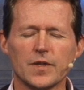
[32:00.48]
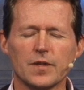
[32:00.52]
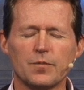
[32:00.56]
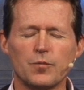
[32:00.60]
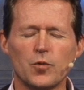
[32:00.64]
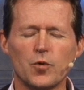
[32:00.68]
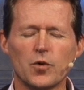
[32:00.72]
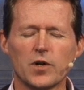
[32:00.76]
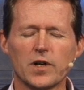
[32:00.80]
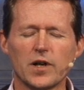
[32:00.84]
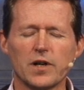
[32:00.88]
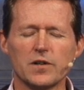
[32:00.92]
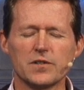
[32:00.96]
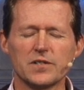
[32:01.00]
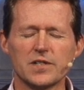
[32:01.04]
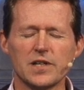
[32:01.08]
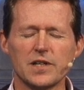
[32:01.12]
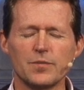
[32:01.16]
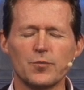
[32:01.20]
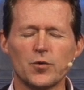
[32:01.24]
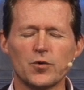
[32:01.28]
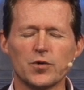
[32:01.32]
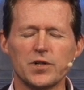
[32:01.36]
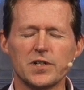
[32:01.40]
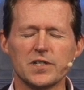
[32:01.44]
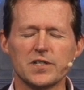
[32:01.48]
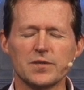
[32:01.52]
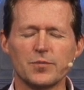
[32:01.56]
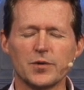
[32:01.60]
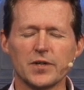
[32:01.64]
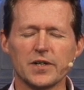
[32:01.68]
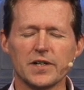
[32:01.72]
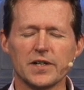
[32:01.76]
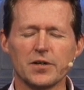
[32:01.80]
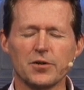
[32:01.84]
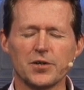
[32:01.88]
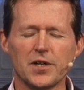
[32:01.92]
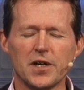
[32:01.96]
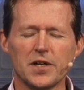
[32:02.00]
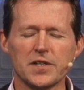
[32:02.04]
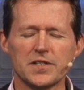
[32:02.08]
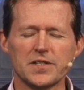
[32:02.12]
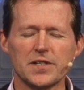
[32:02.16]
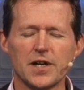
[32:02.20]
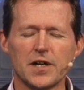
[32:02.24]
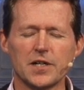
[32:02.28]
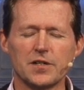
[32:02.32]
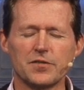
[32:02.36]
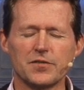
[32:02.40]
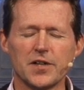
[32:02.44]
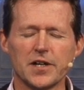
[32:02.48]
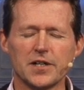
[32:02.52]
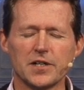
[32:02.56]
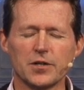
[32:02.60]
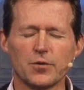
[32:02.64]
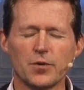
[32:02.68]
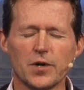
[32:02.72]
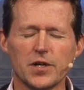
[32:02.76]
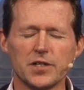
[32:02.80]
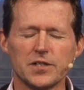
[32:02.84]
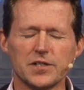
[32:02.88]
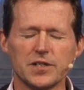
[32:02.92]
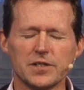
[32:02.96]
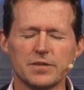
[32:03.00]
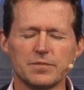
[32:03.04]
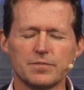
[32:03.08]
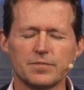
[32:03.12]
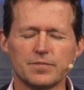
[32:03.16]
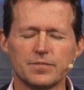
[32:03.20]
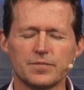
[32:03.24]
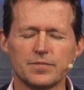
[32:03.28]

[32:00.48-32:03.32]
more closely, more intimately on our side of that equation.